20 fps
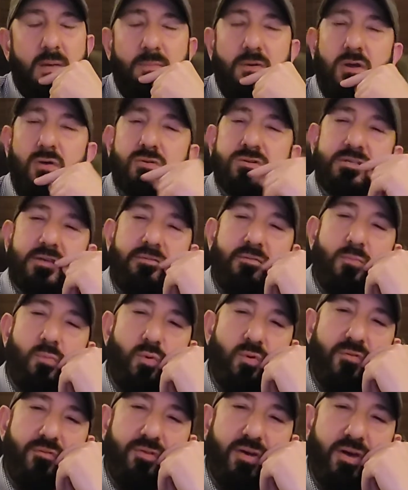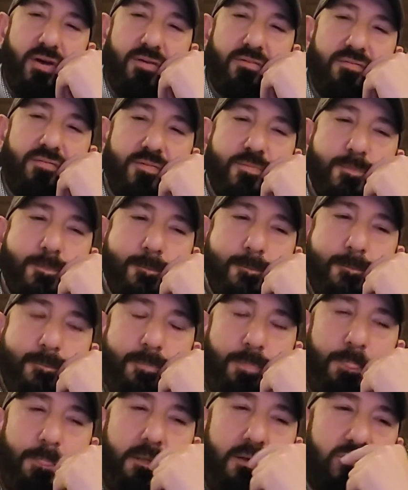gonna go 7.5.
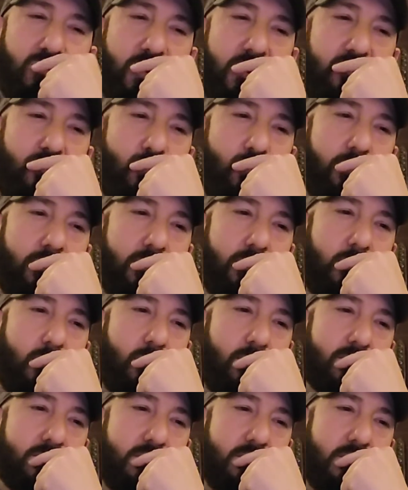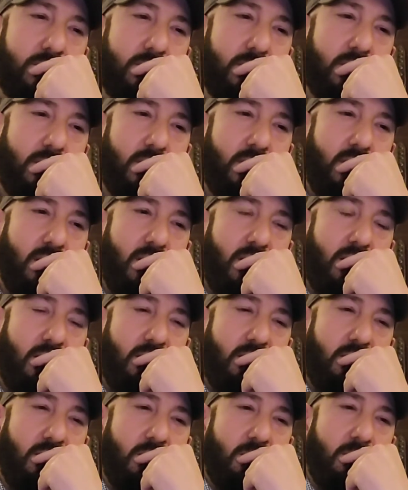It's really good whiskey.
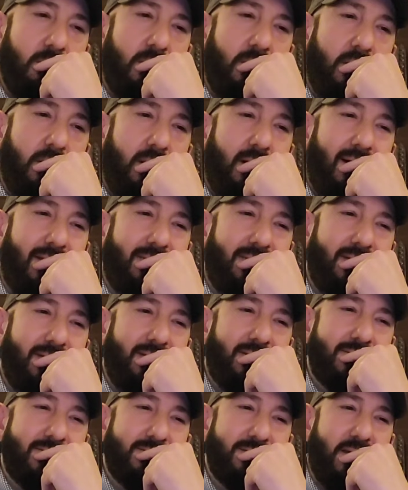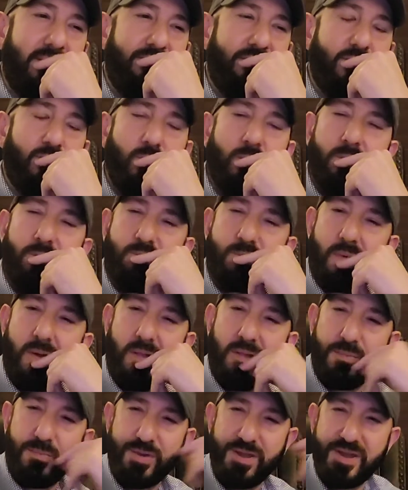I think 7 would
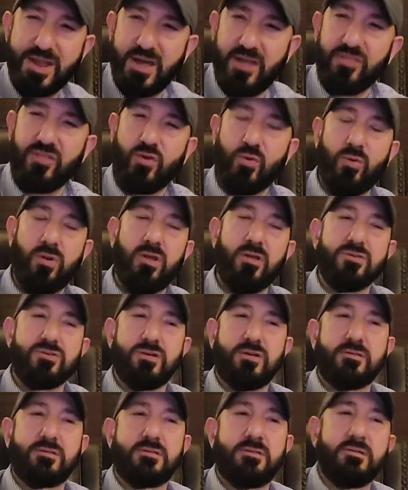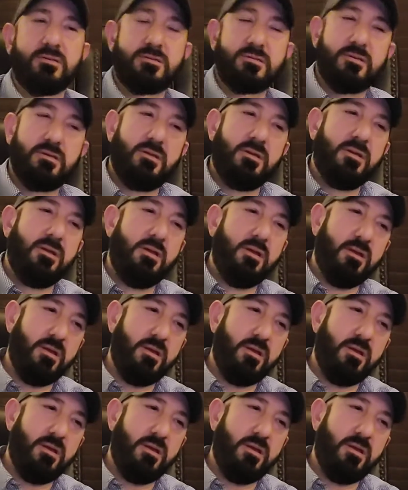probably be not doing it justice.